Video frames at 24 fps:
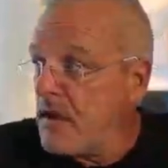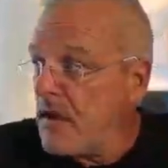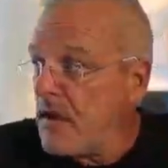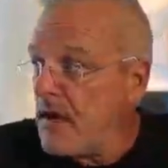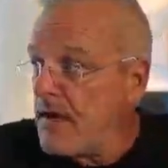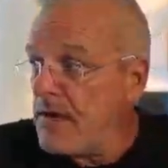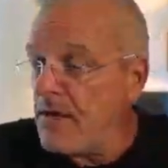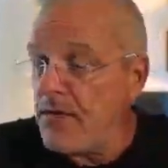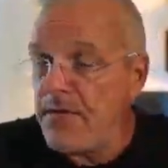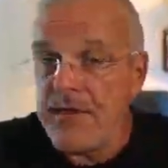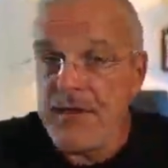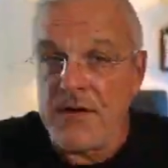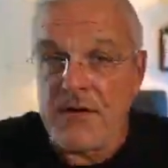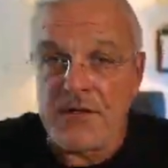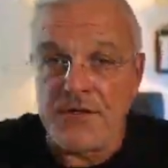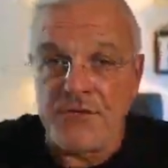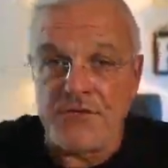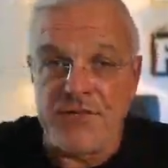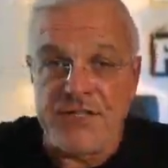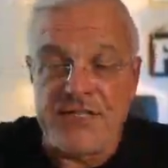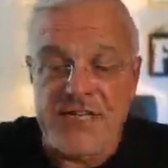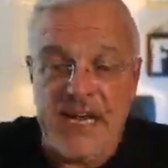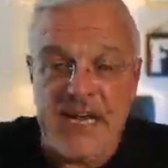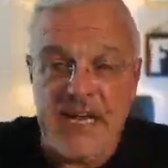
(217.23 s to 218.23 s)
I know there's
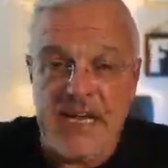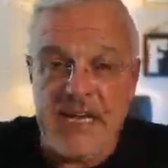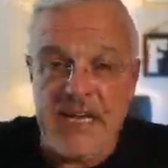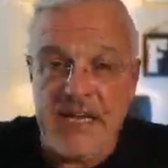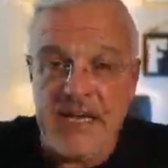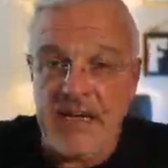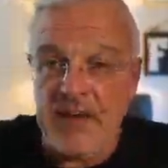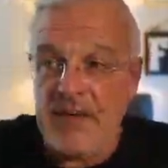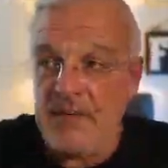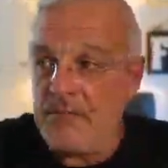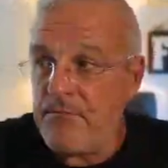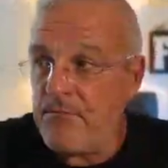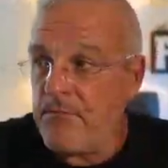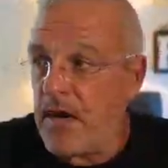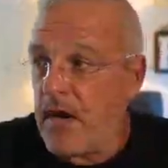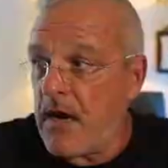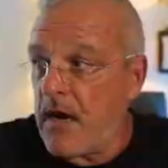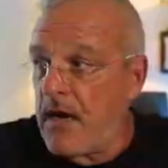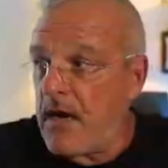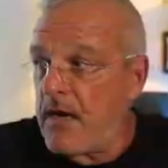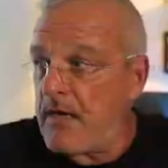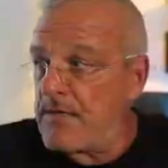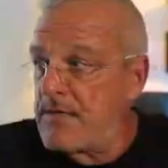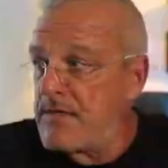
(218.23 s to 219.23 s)
retaining
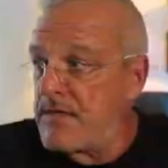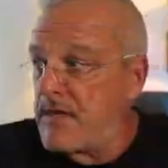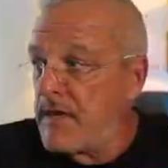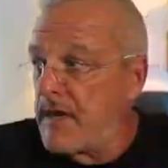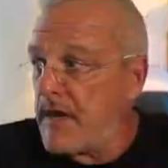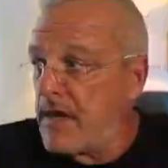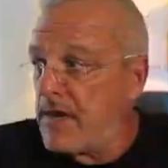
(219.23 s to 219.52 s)
ponds and